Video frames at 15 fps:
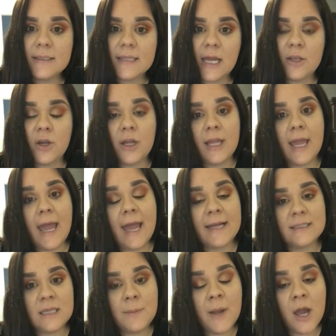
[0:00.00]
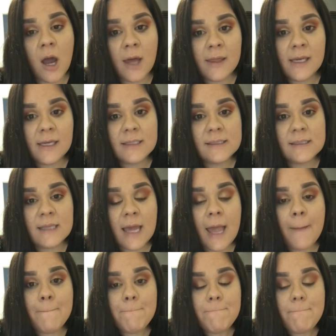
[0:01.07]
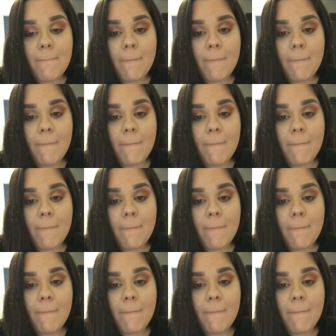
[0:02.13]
shots, and you're going to get antibiotics,